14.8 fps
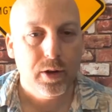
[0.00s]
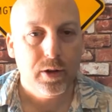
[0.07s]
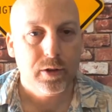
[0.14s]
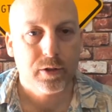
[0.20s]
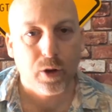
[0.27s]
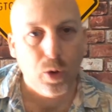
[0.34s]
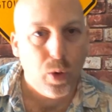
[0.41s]

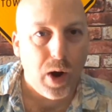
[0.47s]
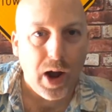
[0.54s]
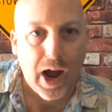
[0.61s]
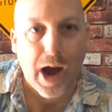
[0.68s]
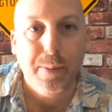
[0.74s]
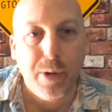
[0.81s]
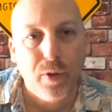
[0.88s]
So
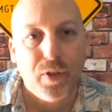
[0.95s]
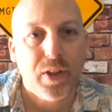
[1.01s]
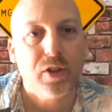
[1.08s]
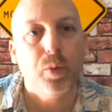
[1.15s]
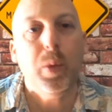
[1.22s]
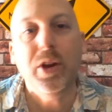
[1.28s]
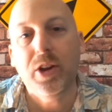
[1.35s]
how about
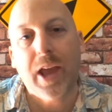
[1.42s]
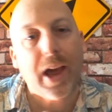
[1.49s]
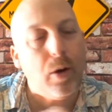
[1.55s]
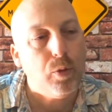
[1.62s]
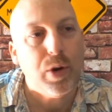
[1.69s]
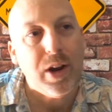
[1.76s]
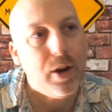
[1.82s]
this? We
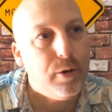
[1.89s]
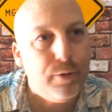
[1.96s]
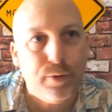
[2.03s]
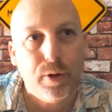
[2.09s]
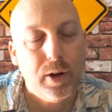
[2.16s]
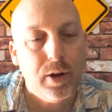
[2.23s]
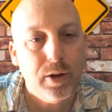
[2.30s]
get rid
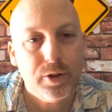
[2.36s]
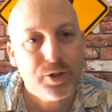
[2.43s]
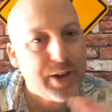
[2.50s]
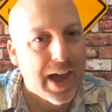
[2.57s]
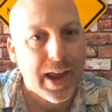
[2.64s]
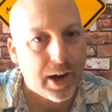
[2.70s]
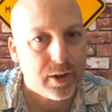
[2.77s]
of
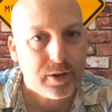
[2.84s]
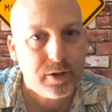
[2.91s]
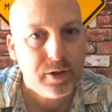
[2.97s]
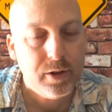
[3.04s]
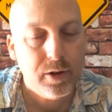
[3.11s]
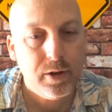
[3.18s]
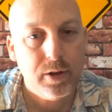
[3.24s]

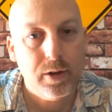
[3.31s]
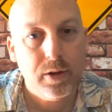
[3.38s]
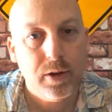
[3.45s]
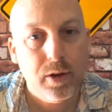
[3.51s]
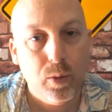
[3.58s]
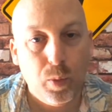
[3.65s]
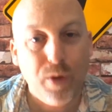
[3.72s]
status.
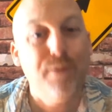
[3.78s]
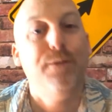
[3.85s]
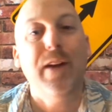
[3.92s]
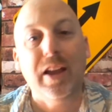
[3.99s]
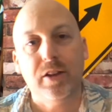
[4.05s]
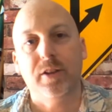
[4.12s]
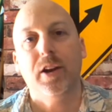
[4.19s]
We
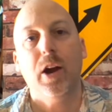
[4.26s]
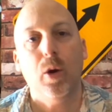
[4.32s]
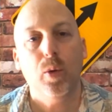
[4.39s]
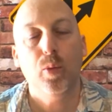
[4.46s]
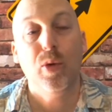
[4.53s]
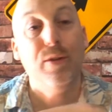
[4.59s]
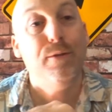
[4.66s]
phase it out.
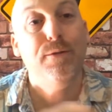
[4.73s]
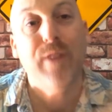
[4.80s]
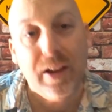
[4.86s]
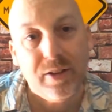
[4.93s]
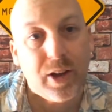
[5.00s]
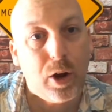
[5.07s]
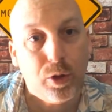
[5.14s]
We
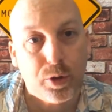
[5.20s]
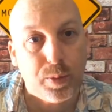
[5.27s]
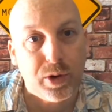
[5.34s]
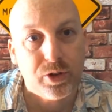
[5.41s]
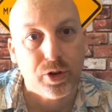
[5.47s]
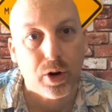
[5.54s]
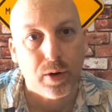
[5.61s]
phase out the
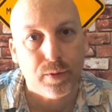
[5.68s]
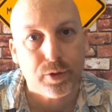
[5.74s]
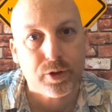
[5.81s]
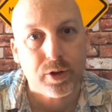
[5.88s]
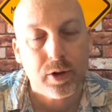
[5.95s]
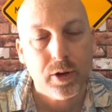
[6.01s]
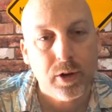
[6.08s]

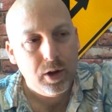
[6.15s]
reserves.